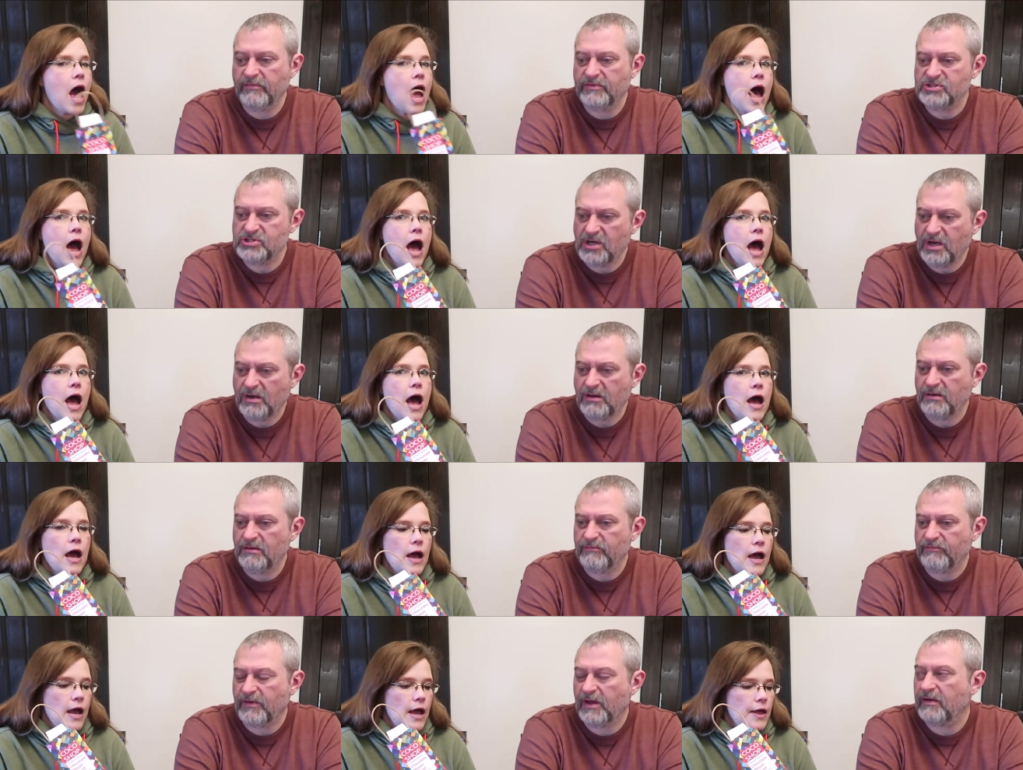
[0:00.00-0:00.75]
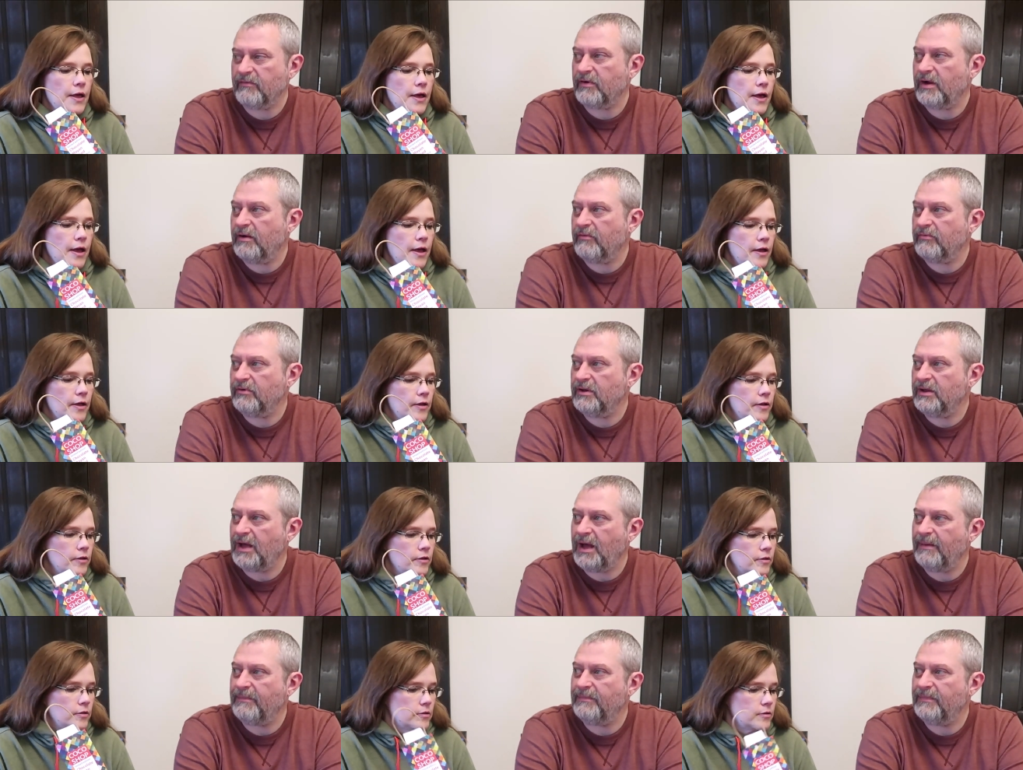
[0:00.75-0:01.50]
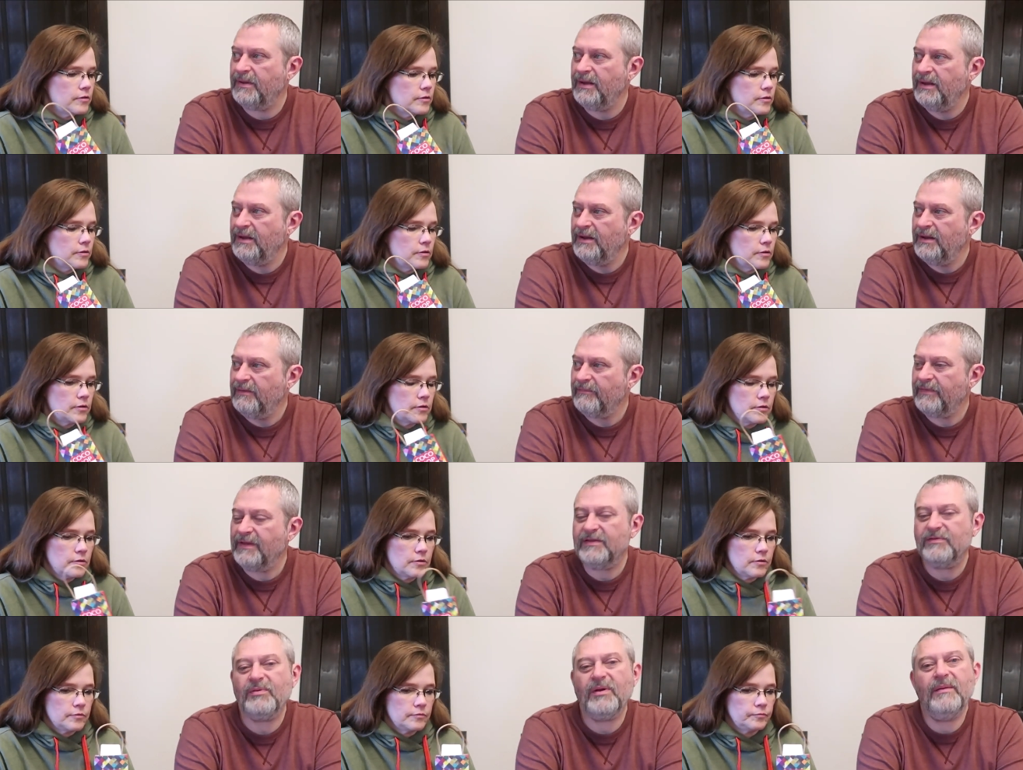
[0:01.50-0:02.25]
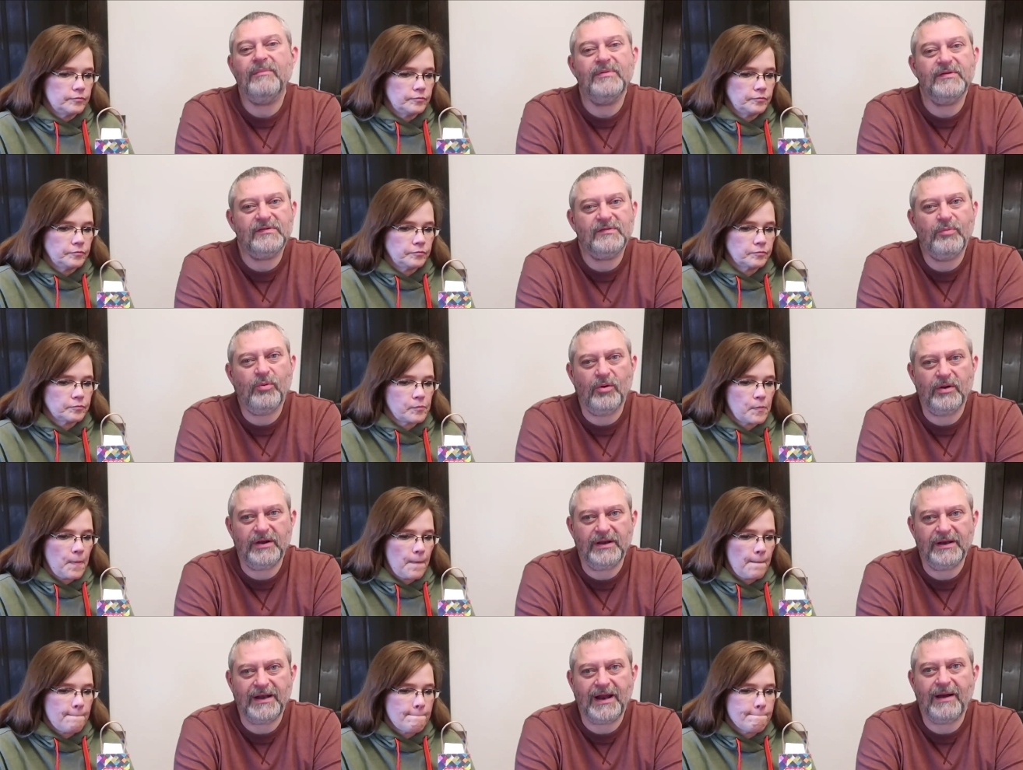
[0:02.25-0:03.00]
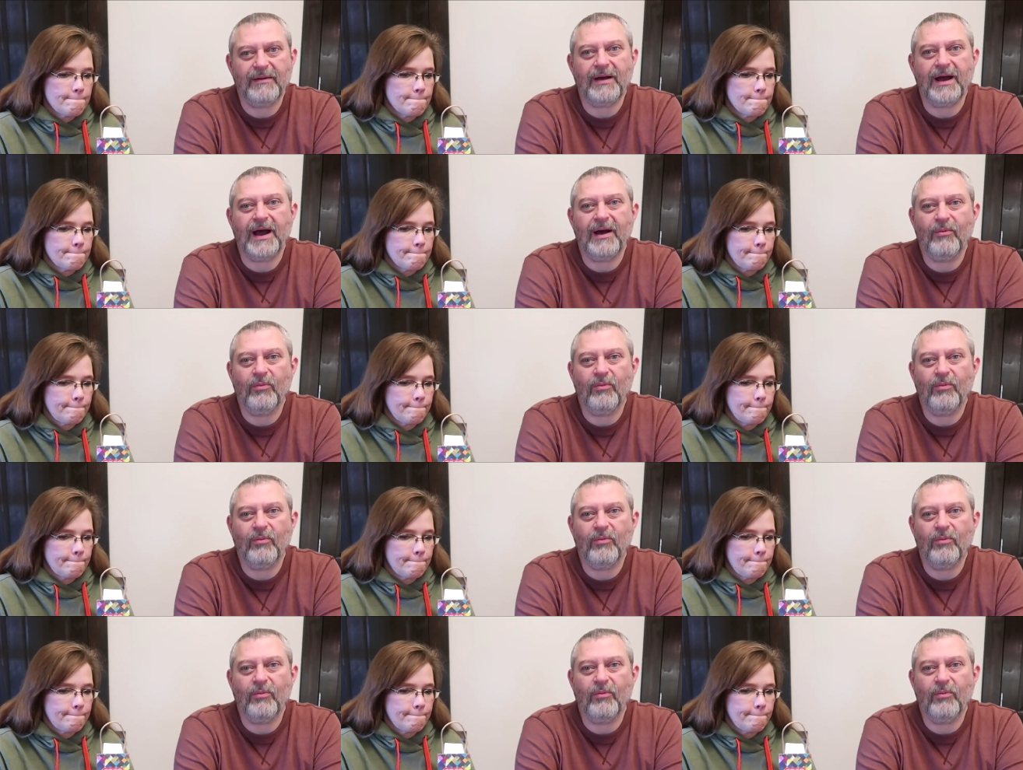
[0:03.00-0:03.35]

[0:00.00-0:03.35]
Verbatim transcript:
Speaker 1: of a chocolate flavor. I really, I'm, that's what I'm disappointed in. I, I